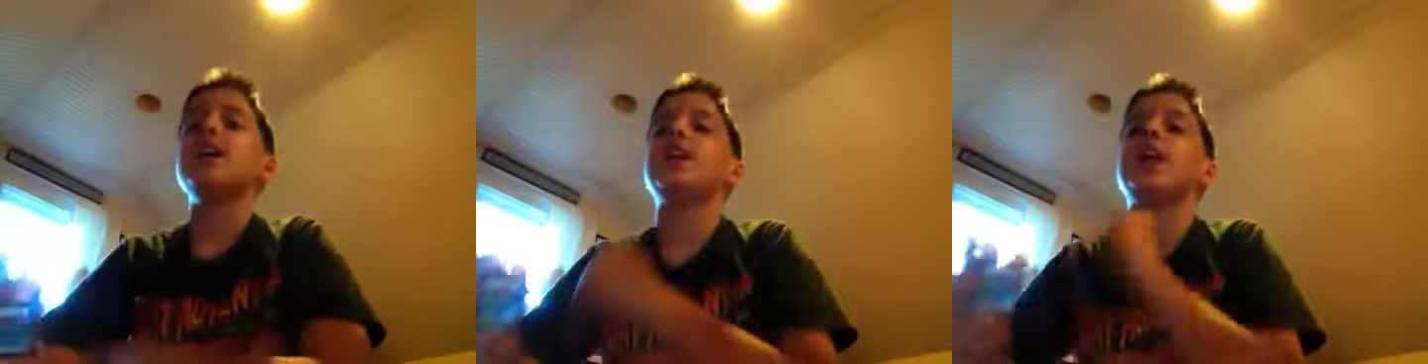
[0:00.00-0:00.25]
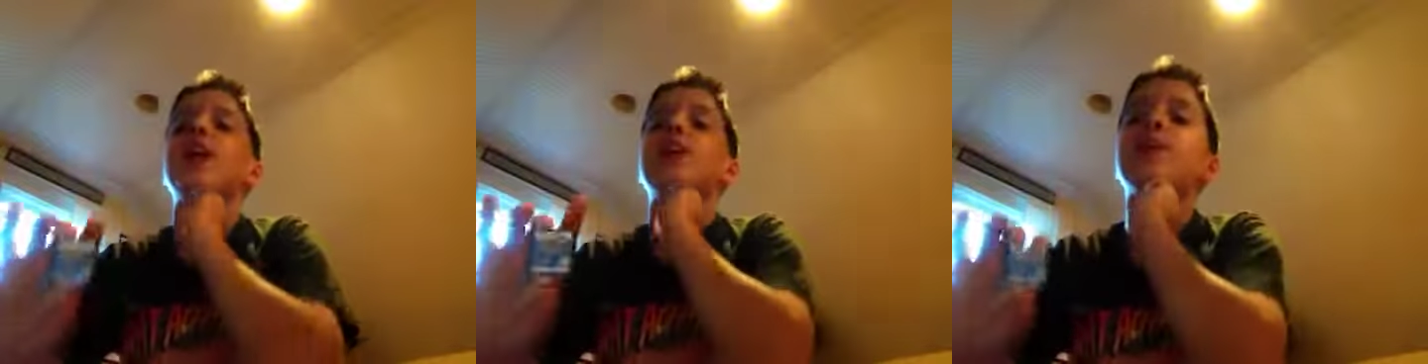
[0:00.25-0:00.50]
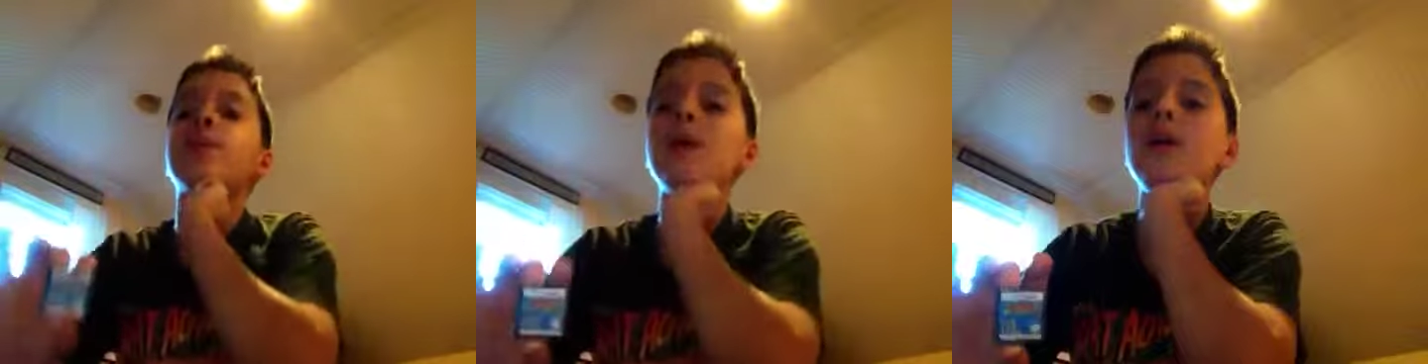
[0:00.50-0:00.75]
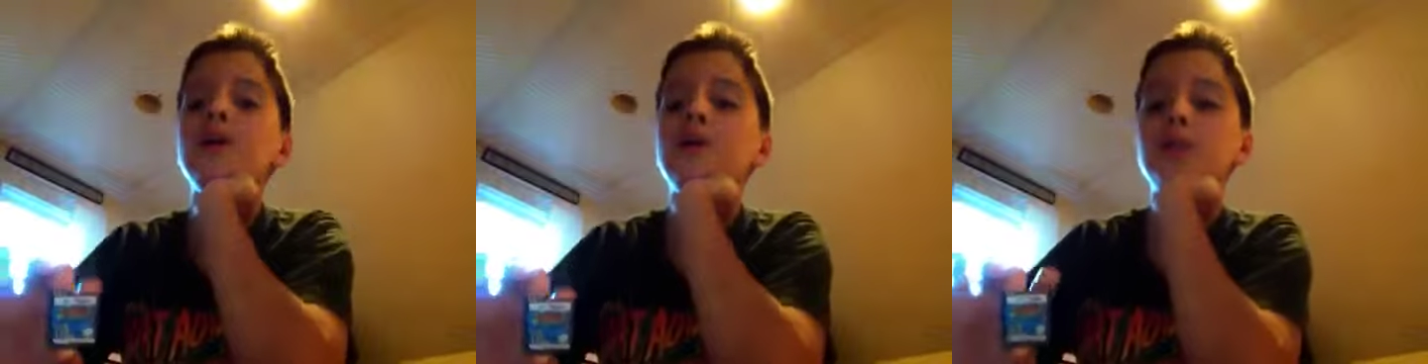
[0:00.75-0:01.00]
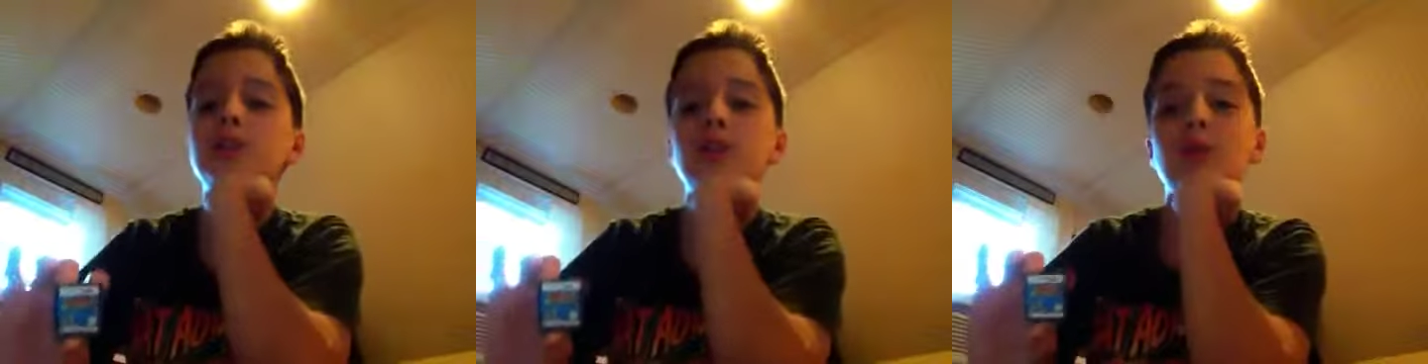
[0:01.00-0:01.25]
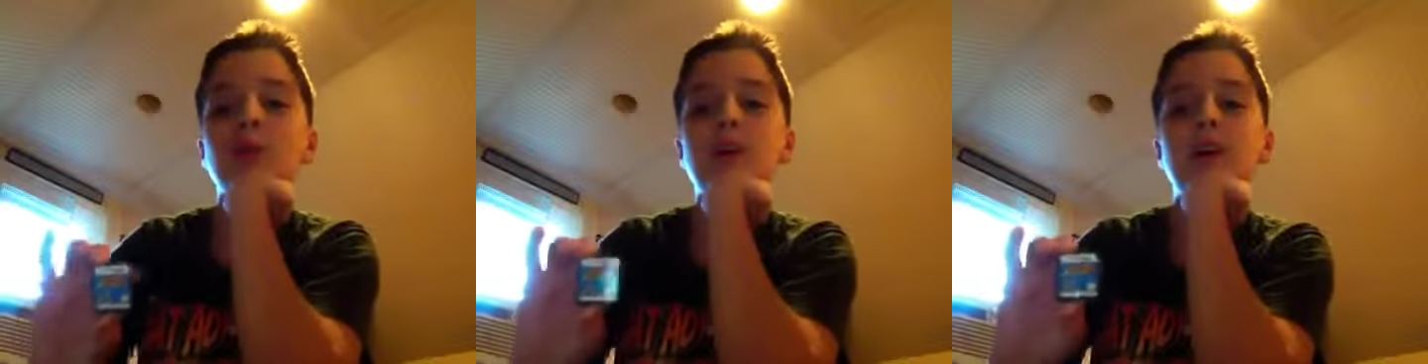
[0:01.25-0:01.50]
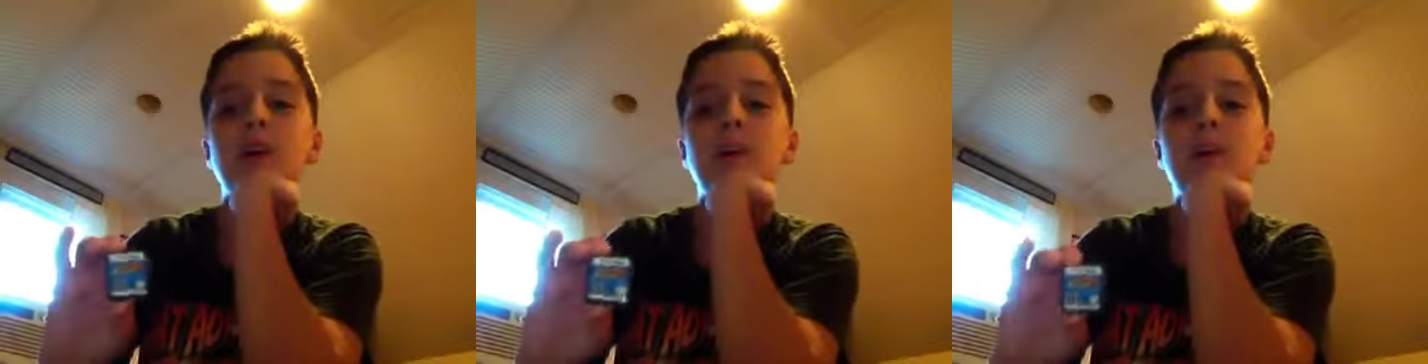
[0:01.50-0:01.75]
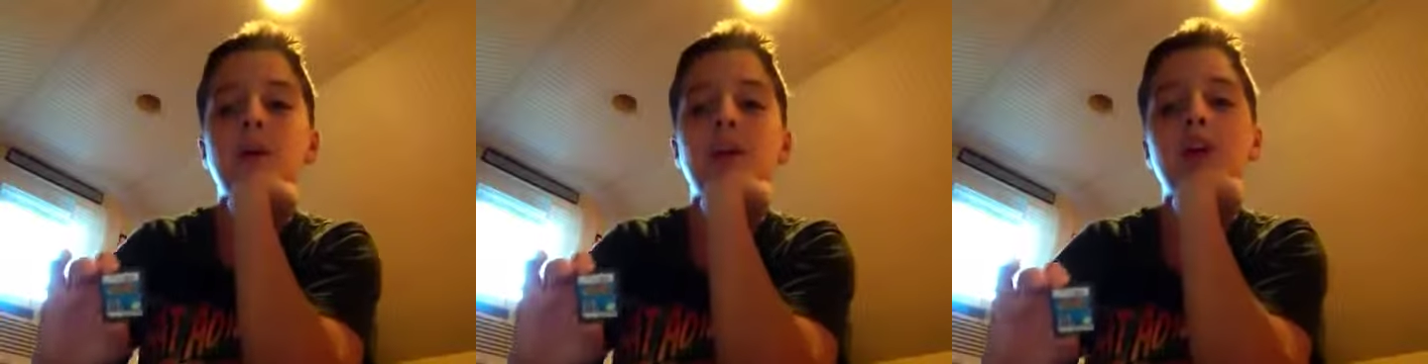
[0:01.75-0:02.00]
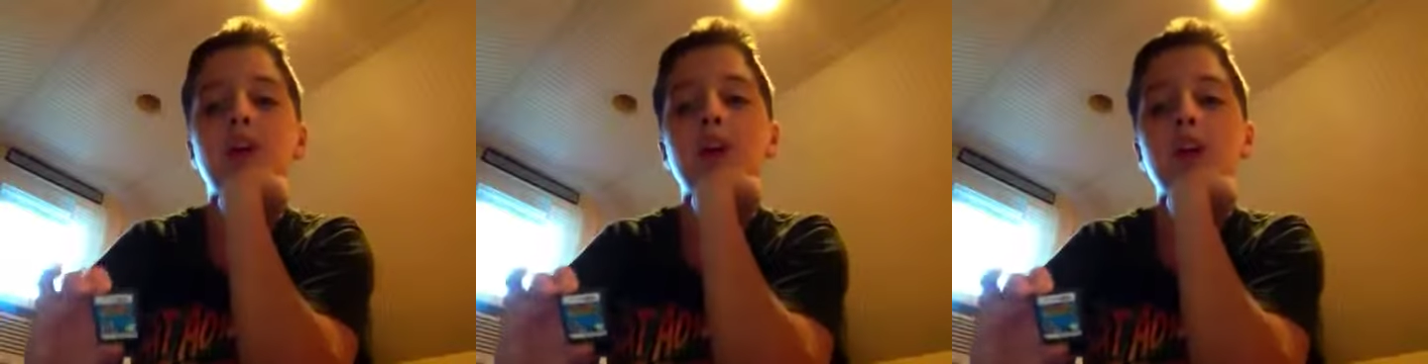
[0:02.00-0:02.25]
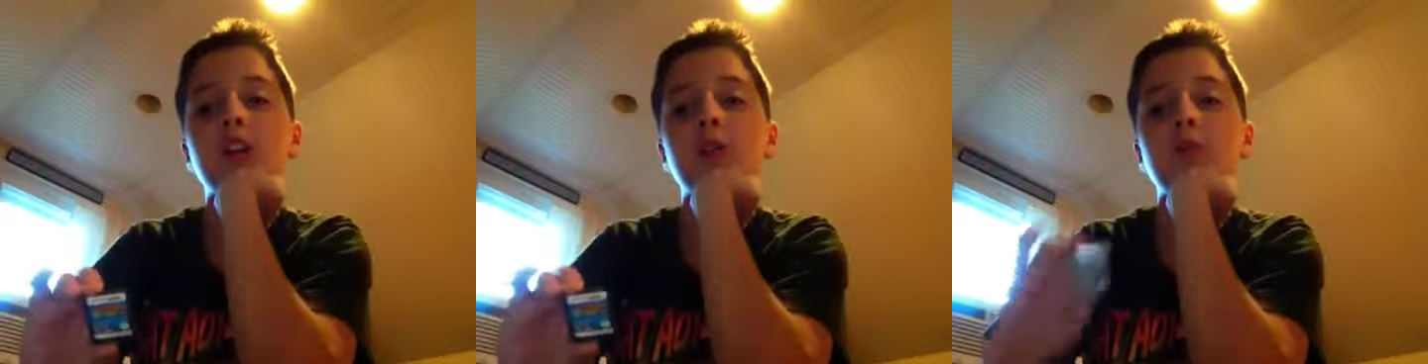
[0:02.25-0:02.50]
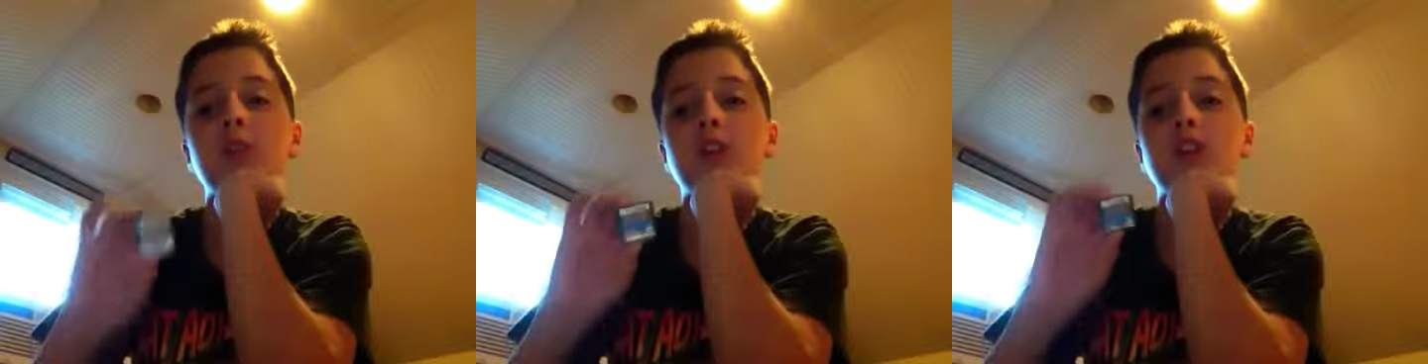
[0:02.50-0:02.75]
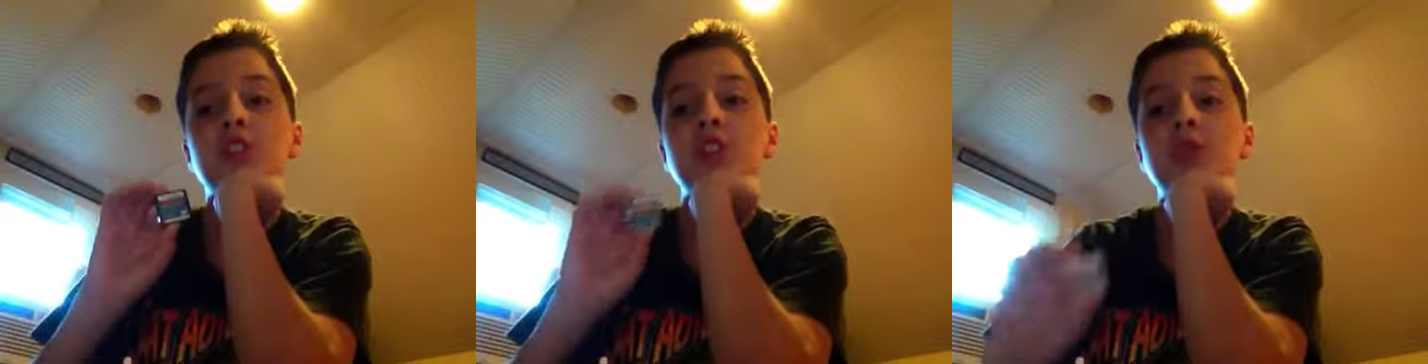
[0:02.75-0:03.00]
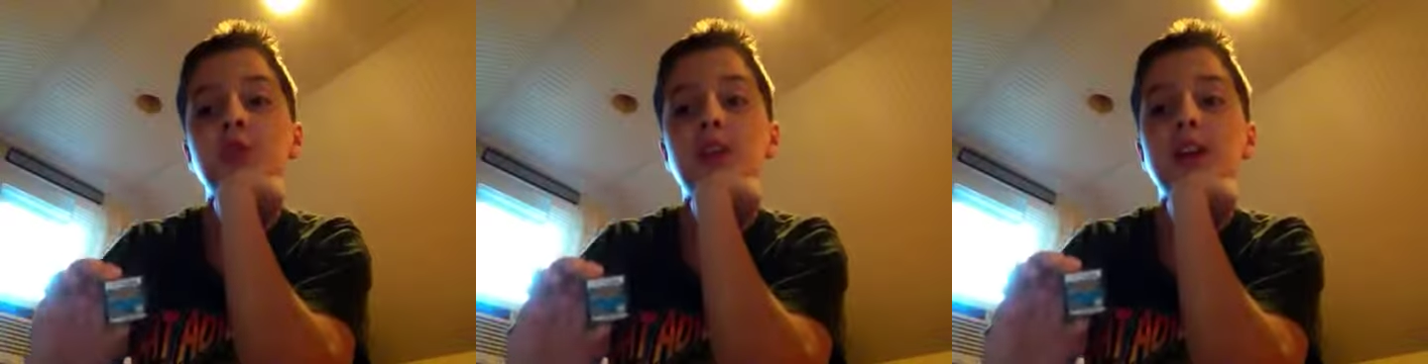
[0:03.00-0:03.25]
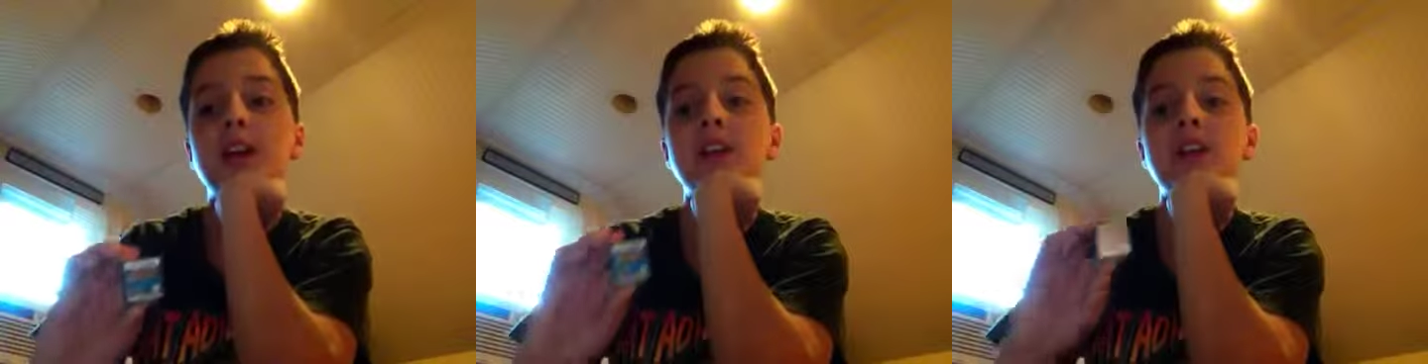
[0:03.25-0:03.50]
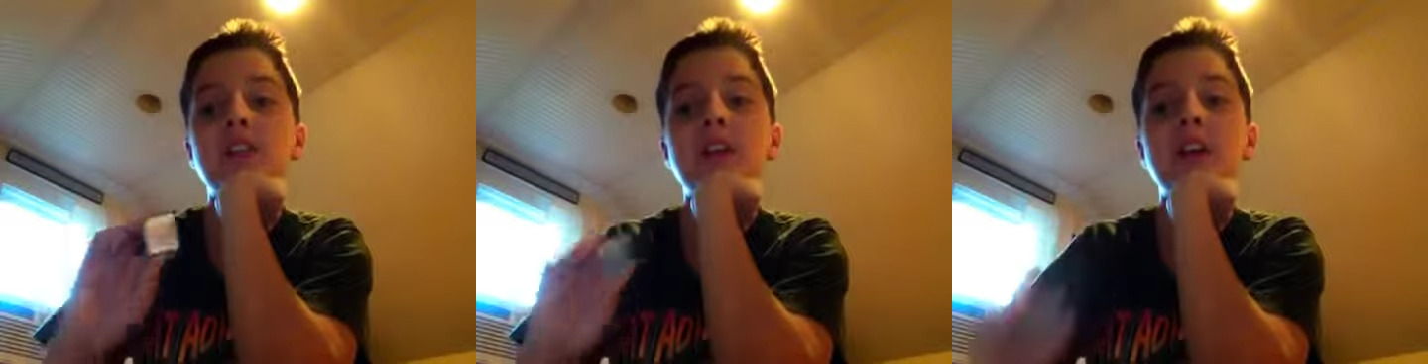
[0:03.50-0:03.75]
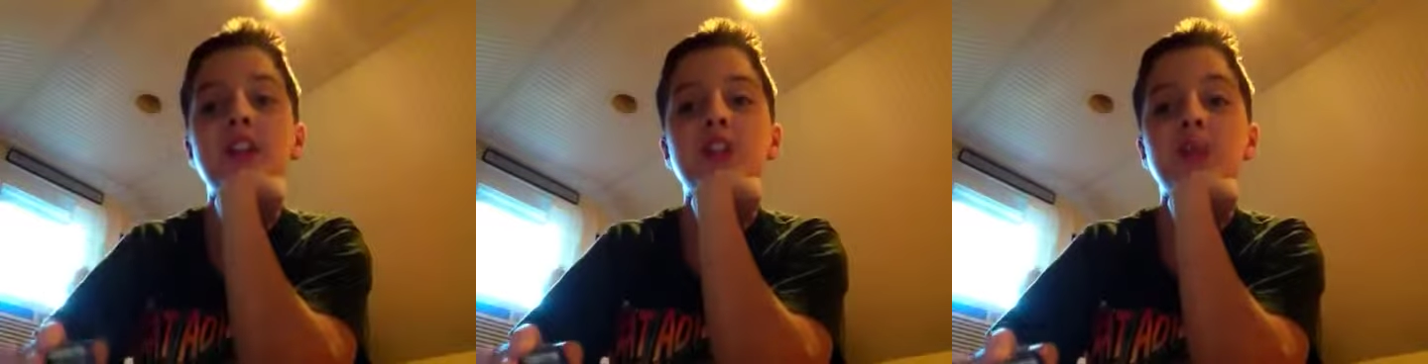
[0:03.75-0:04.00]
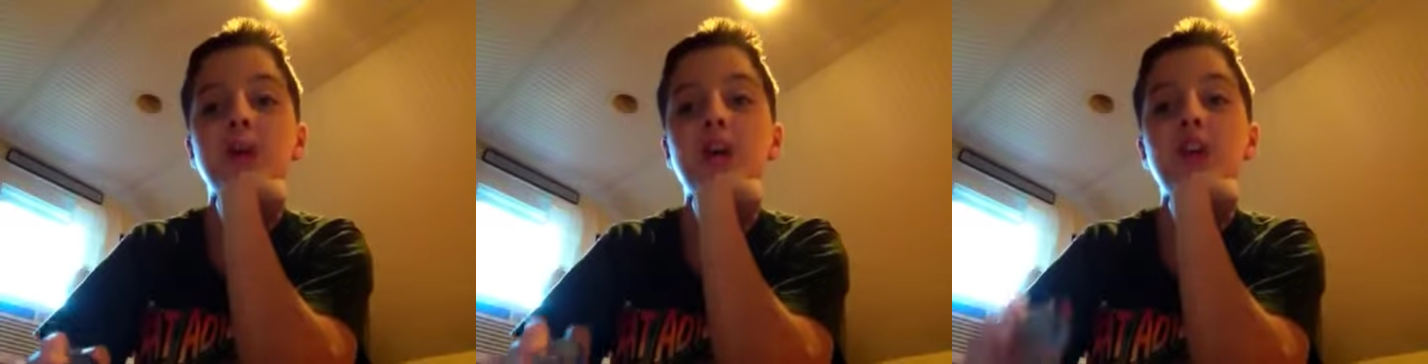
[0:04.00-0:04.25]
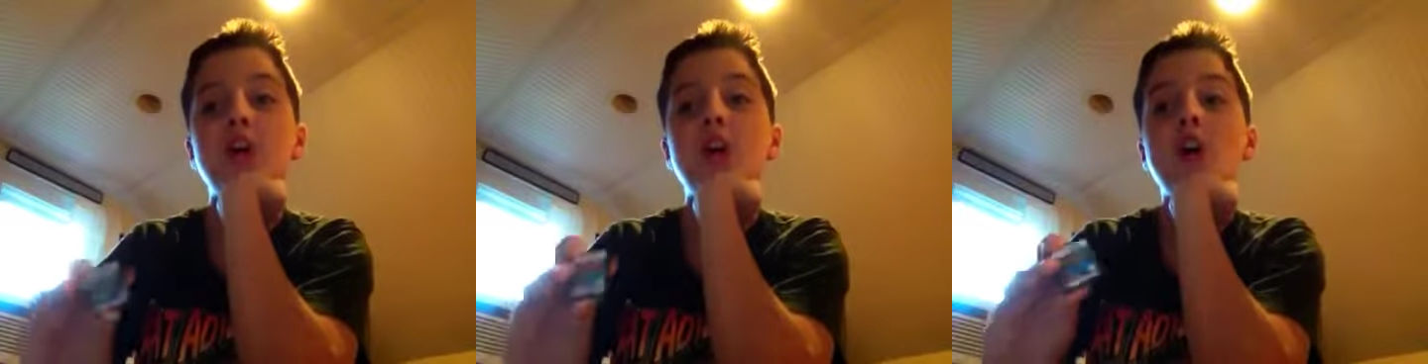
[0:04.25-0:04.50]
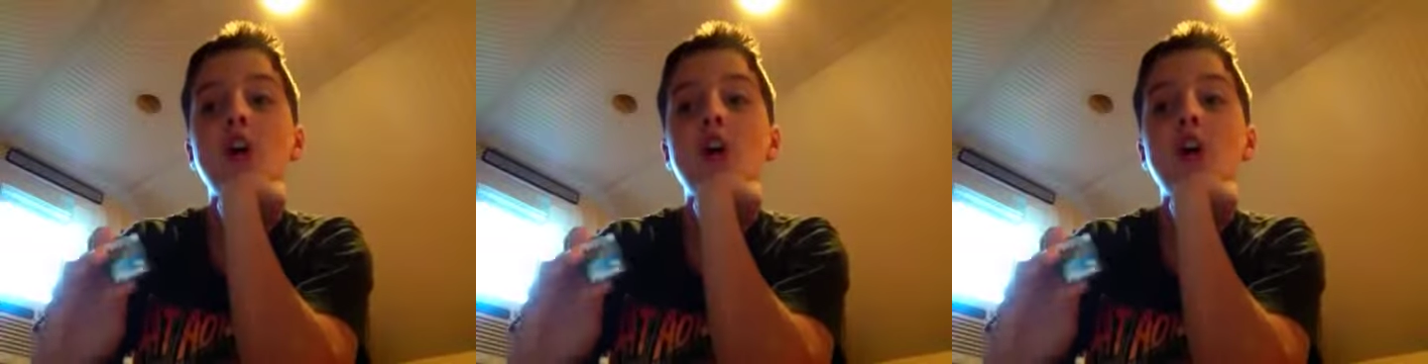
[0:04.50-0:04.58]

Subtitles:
Now you're probably wondering why not Mario Kart, because this one has adventure mode.